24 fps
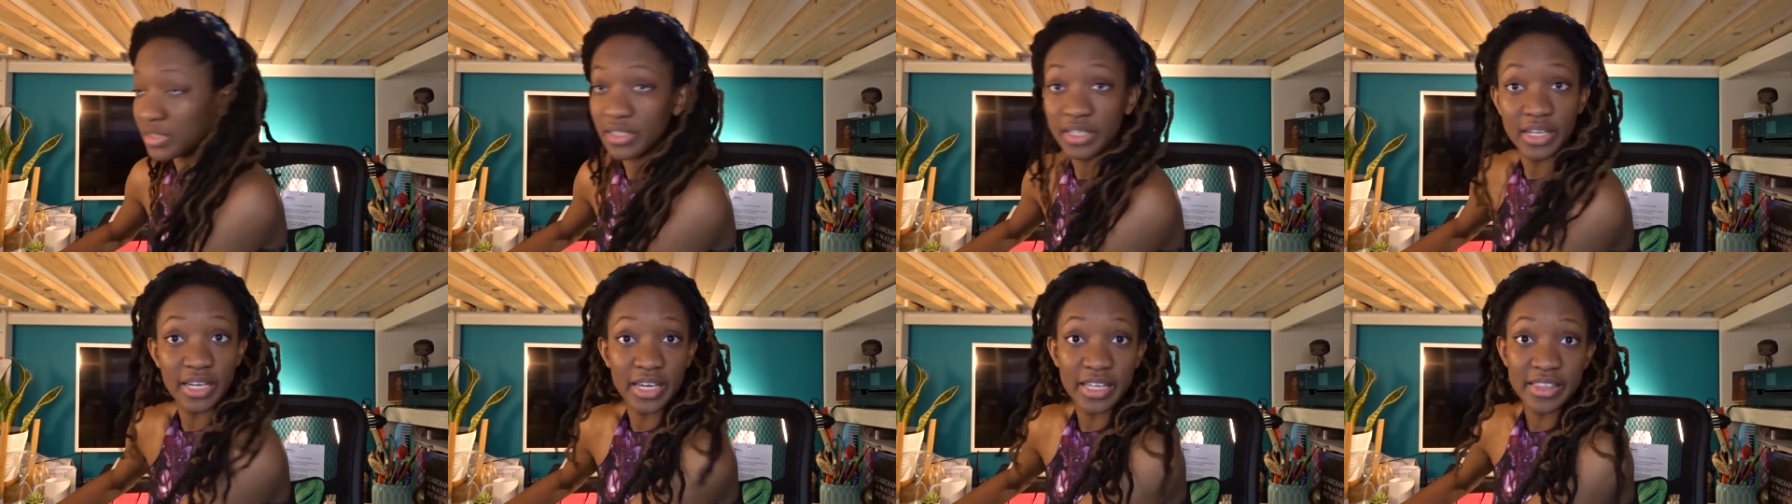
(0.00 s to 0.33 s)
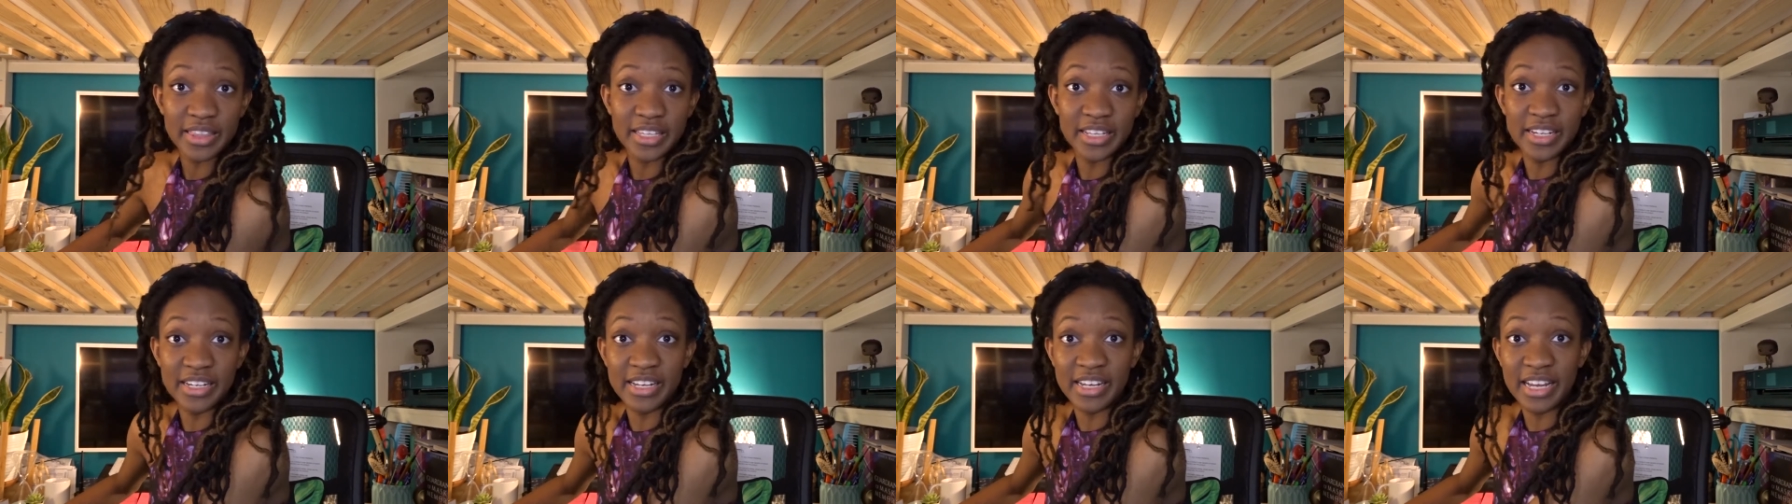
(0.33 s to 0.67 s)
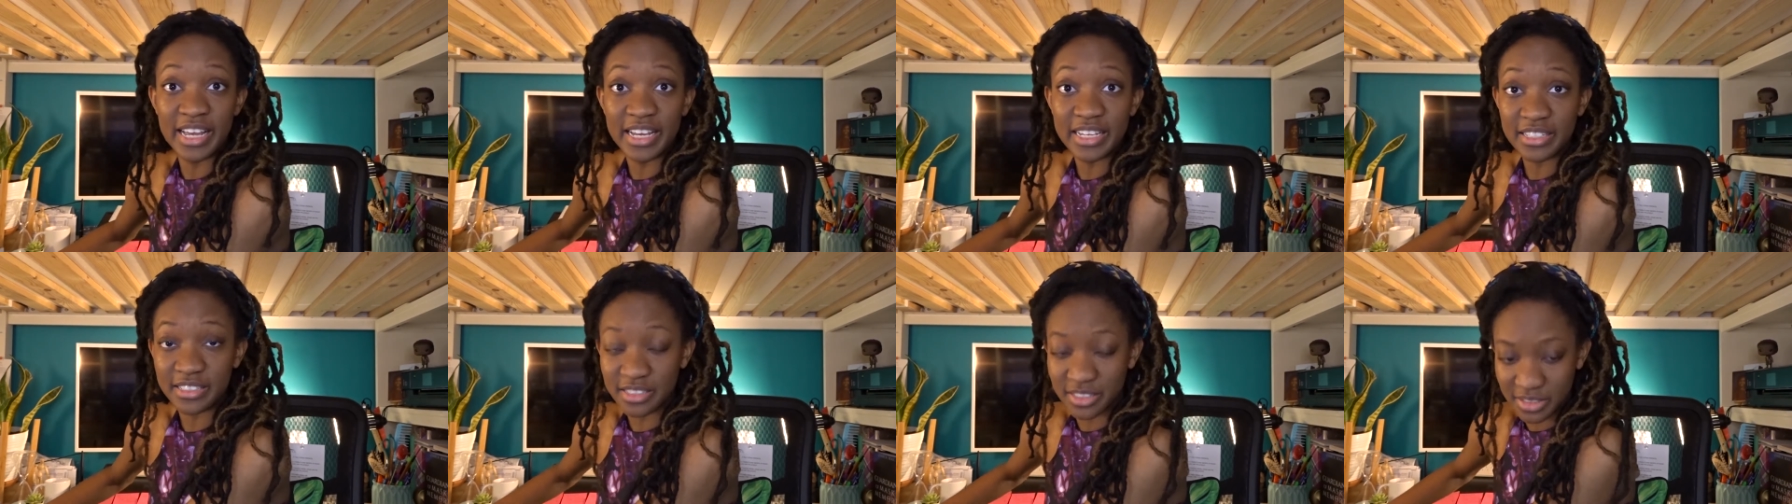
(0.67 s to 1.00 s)
And the
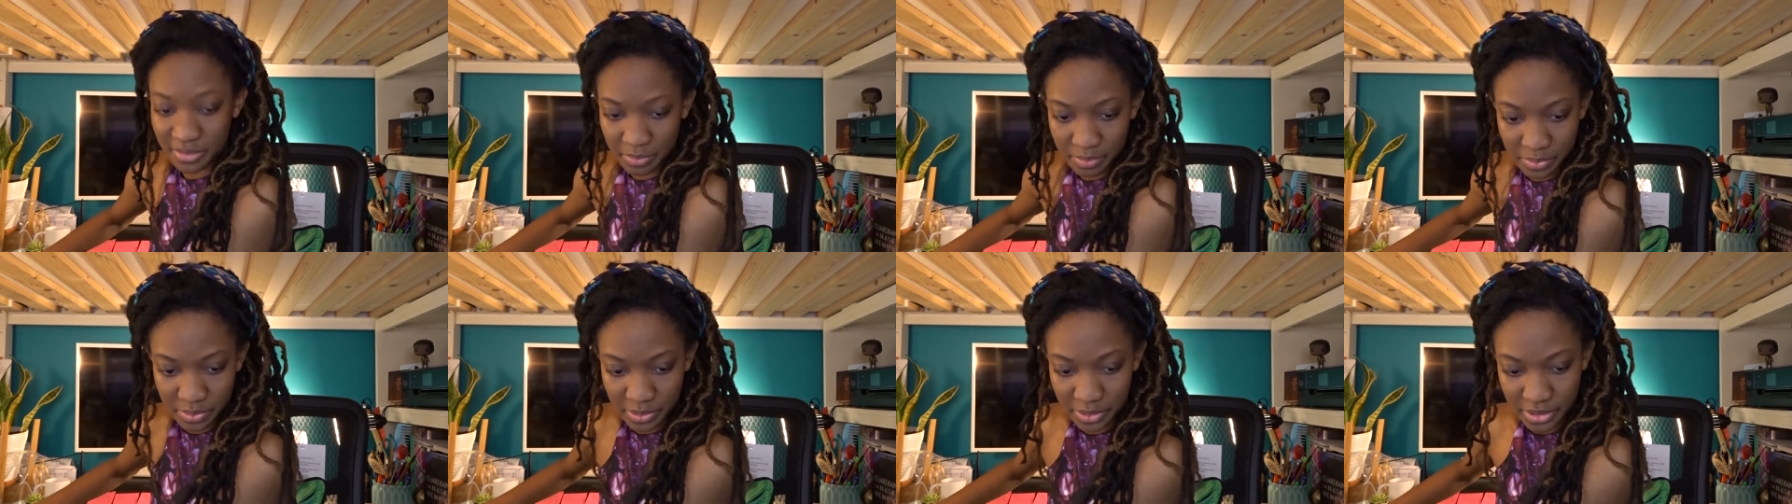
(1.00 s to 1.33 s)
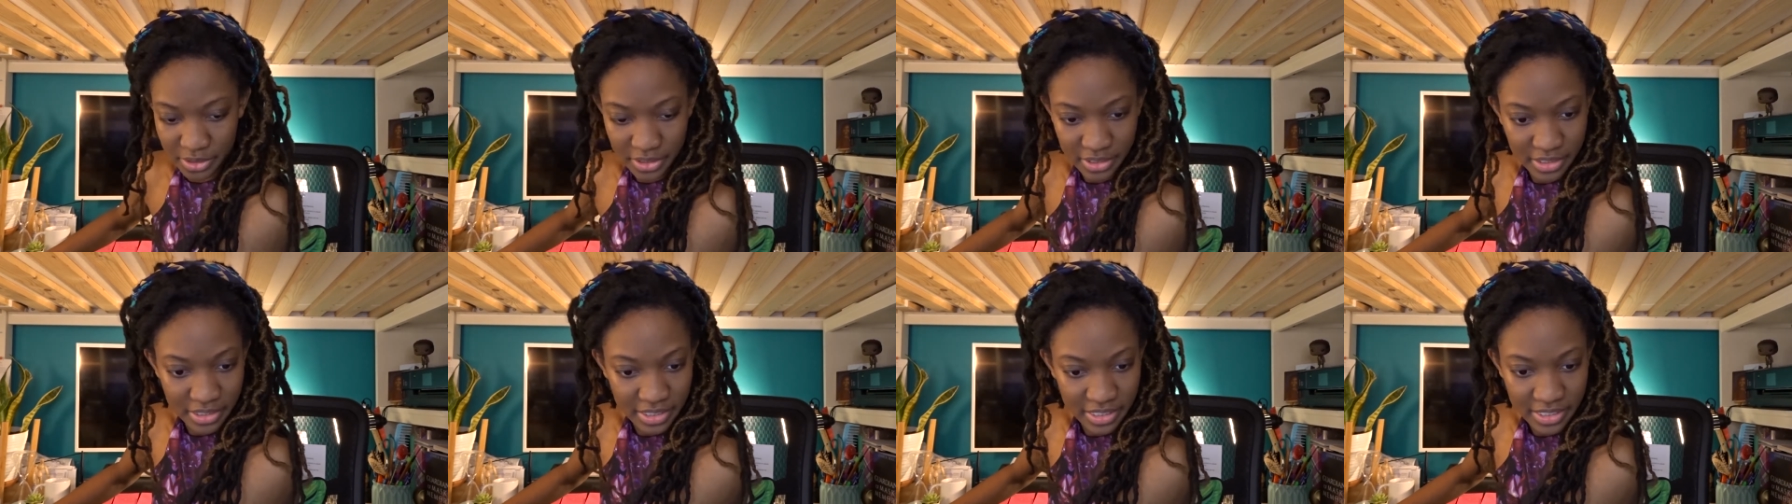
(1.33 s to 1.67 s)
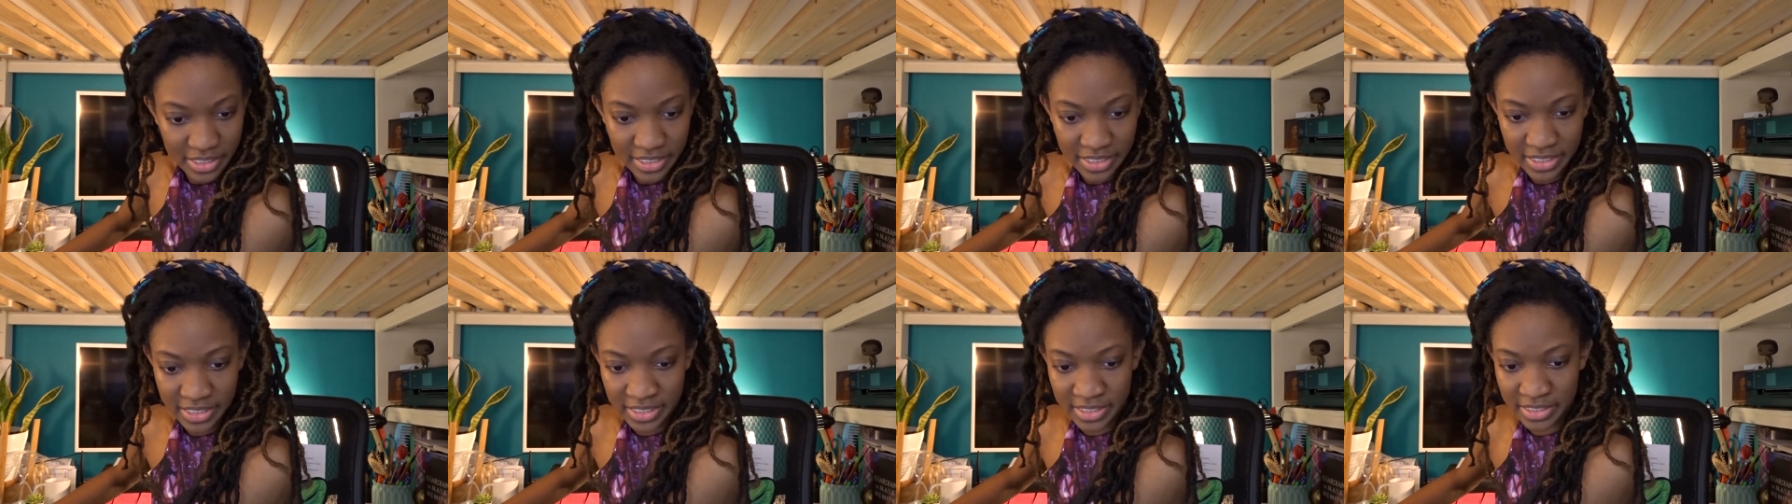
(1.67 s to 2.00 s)
next book
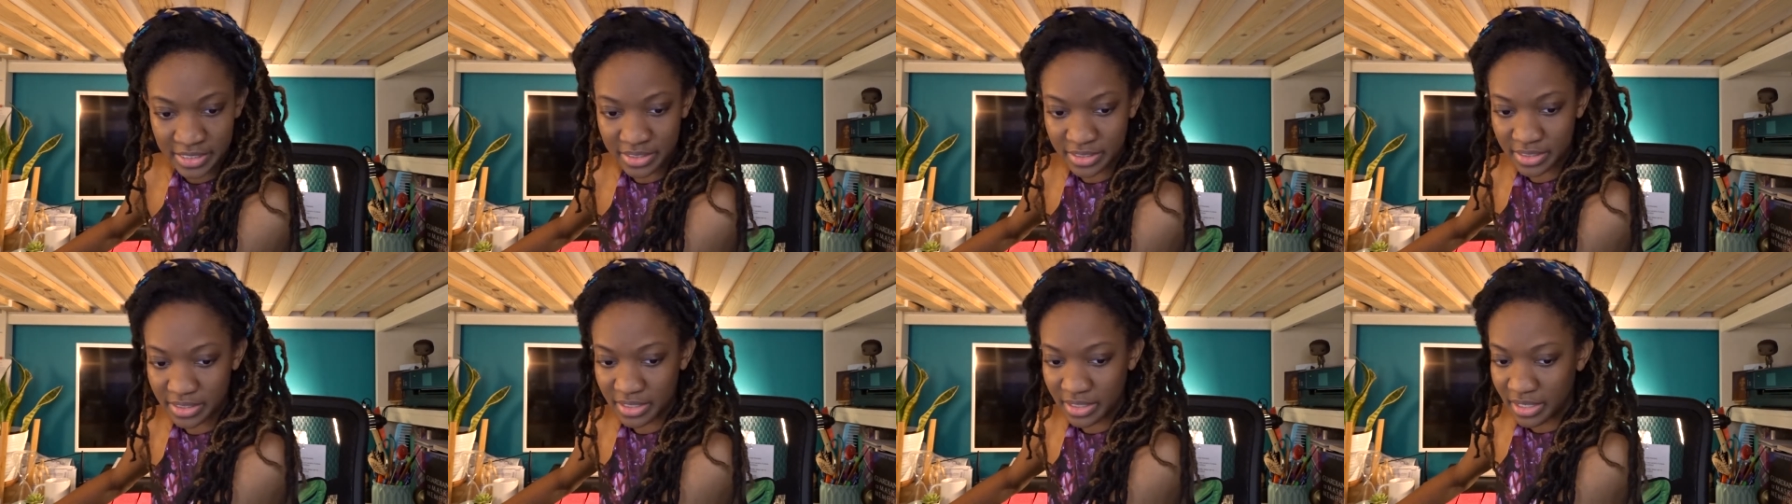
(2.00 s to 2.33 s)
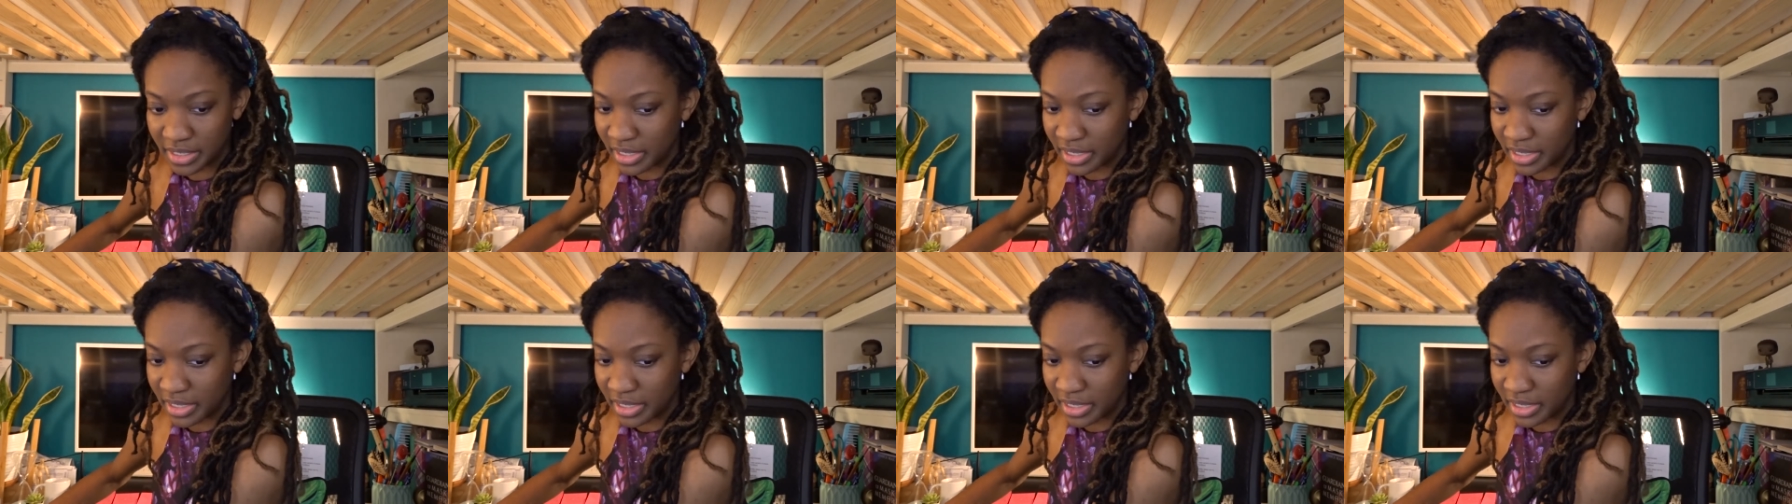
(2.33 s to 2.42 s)
is